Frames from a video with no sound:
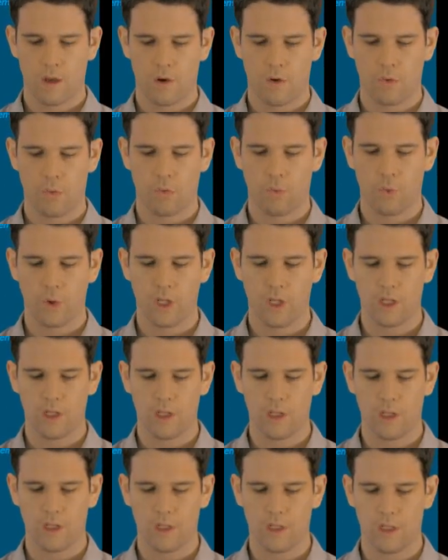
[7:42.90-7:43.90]

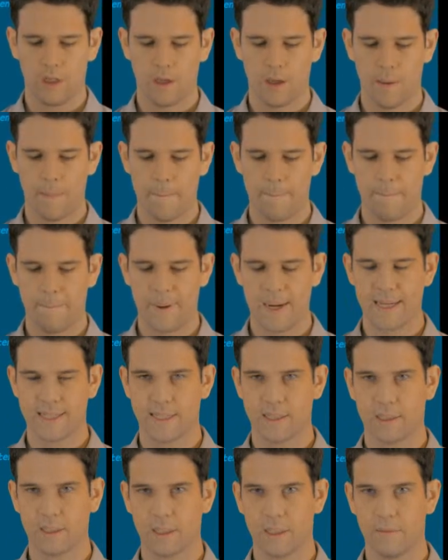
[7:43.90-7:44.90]
will
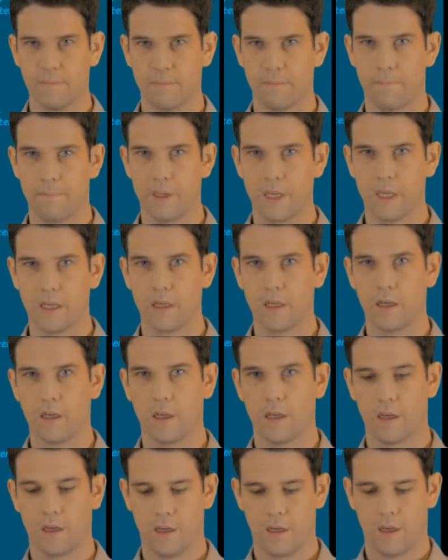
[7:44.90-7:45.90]
basically be
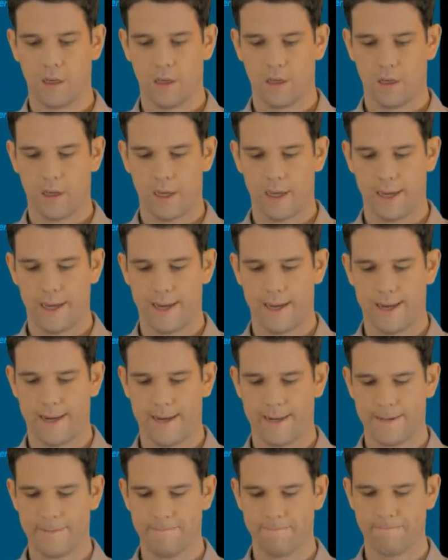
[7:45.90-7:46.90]

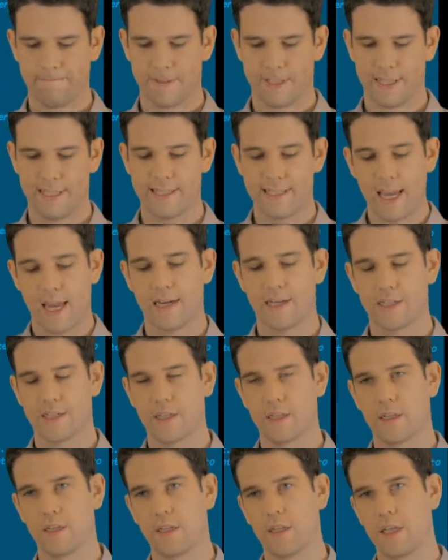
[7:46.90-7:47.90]

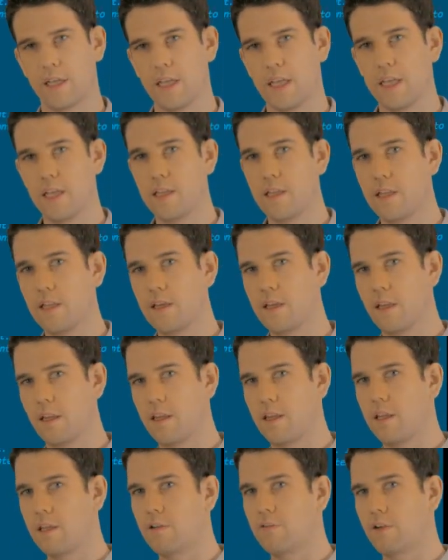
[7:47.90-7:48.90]
sent in
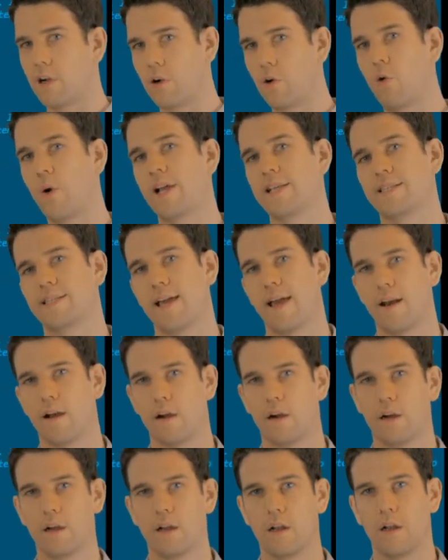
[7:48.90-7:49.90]
the request
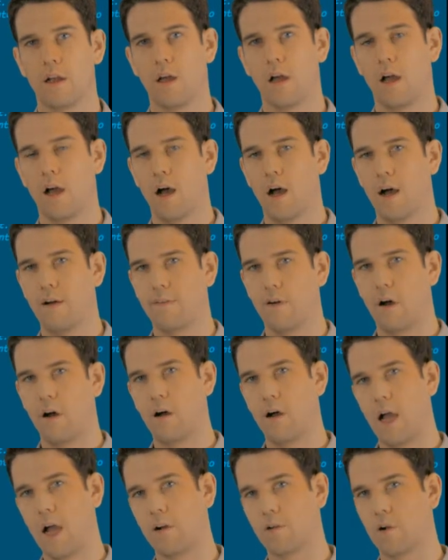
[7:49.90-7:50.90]
header of
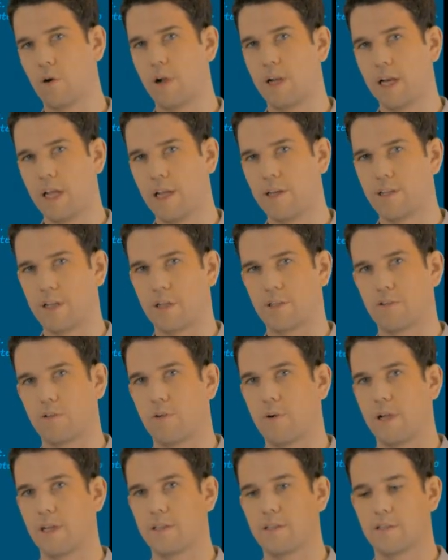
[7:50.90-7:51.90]
all outgoing Ajax
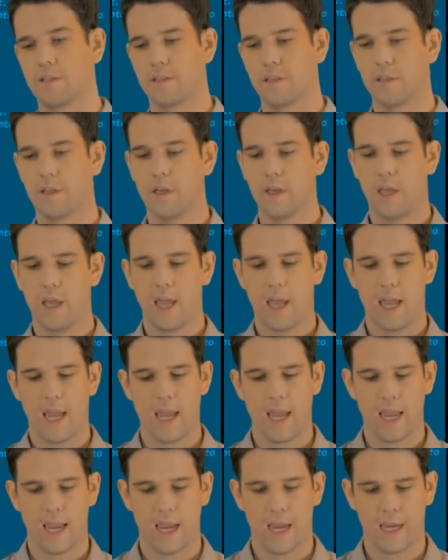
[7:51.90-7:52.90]
requests.
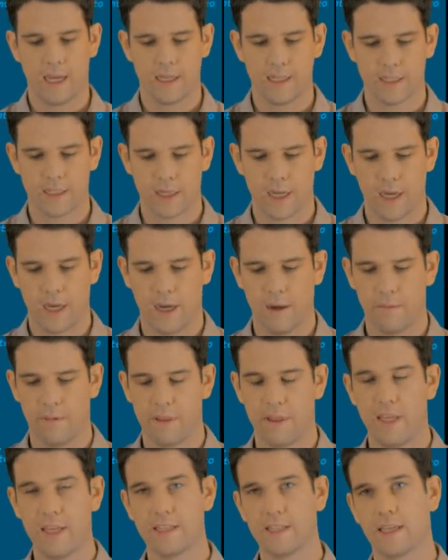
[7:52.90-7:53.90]
And
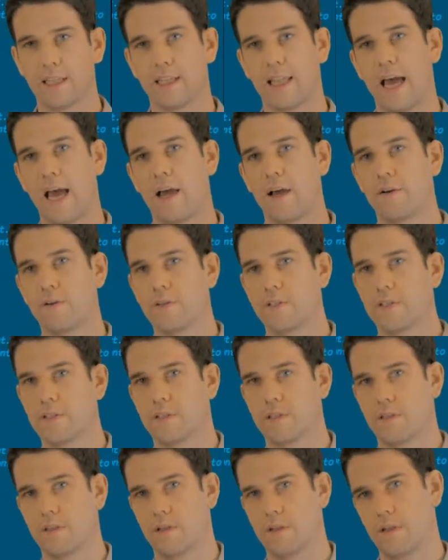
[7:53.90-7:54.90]
this
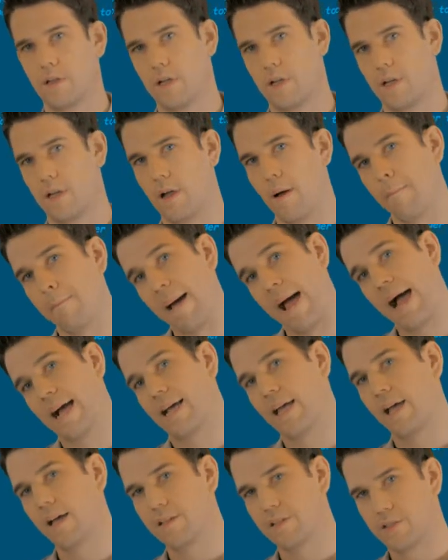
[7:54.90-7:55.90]
allows
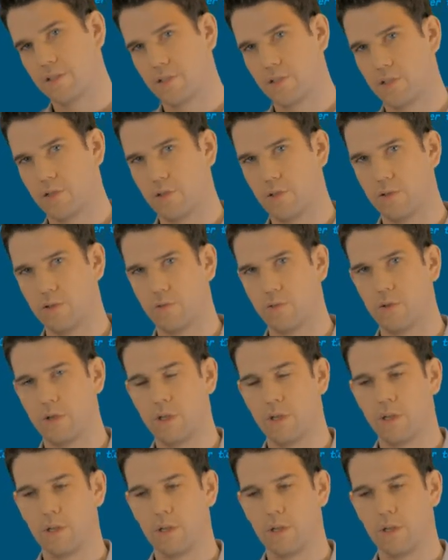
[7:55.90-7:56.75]
backends to